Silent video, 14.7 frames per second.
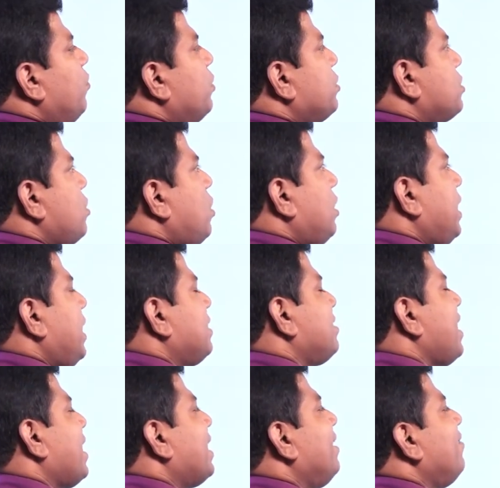was not
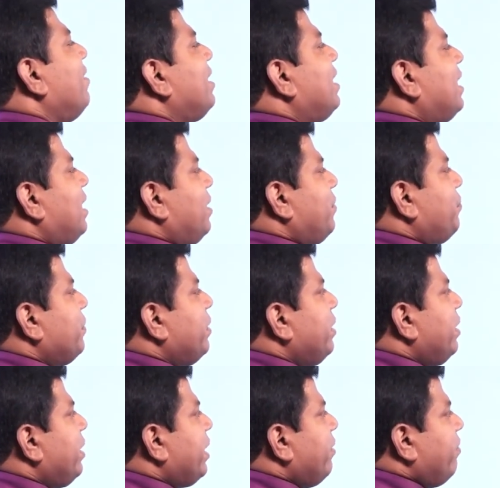exactly vertical.
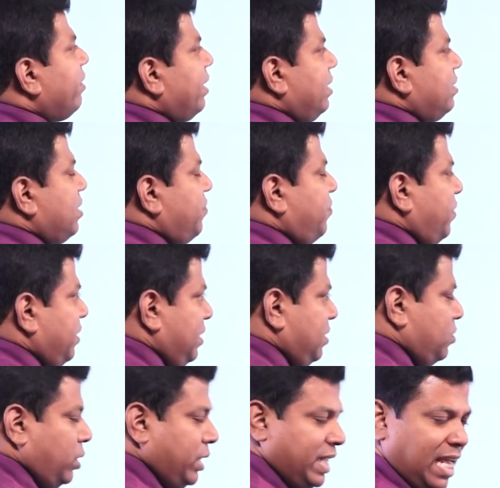Give a reason for this.
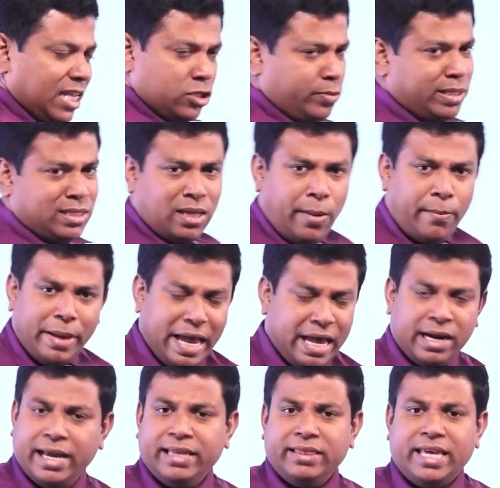So, it has to be some
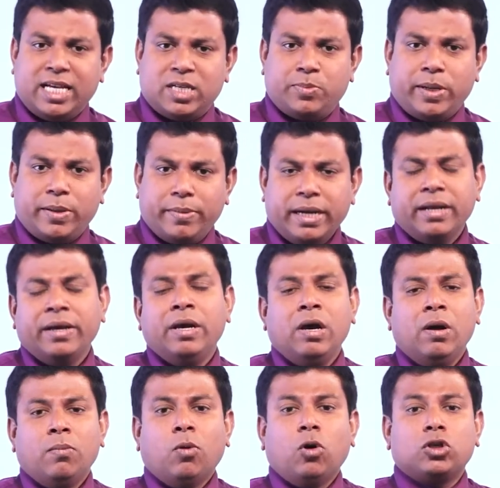error in the experiment.
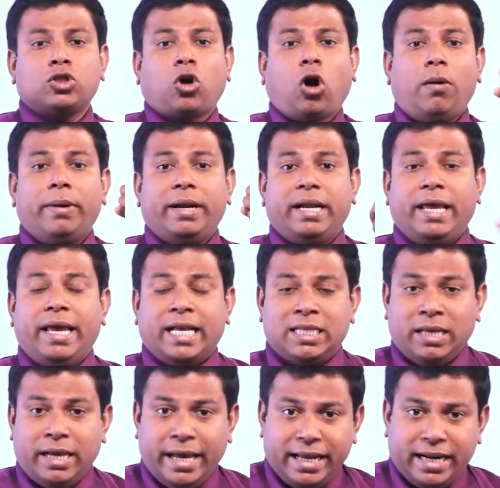Most common
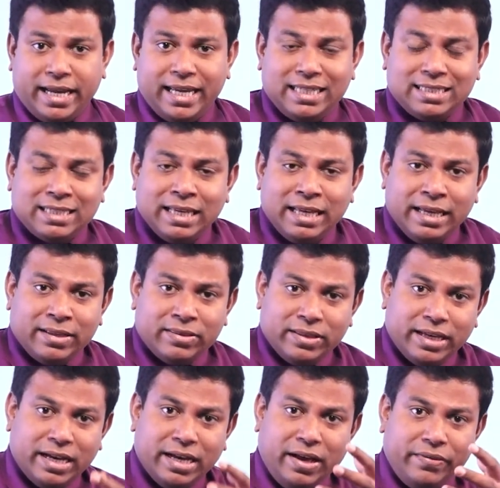error is
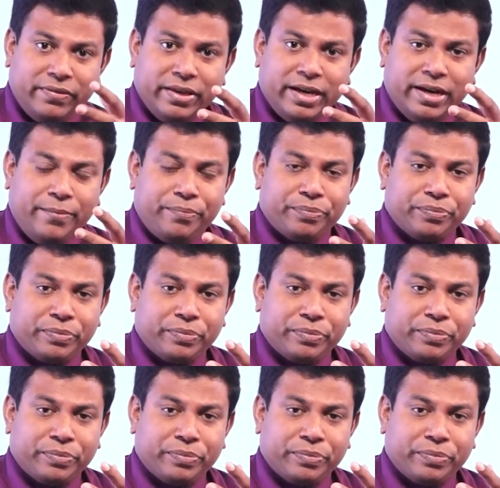the